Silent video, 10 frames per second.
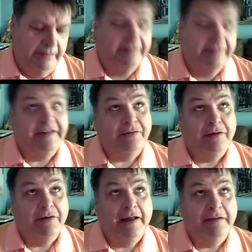sector
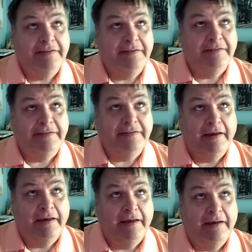analysis.
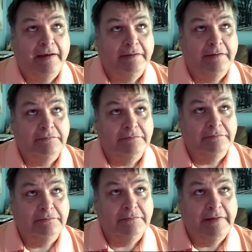
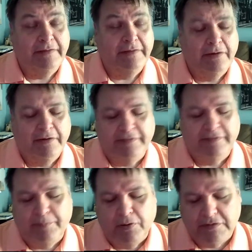And then there is the
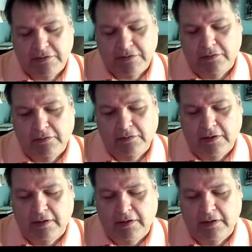personal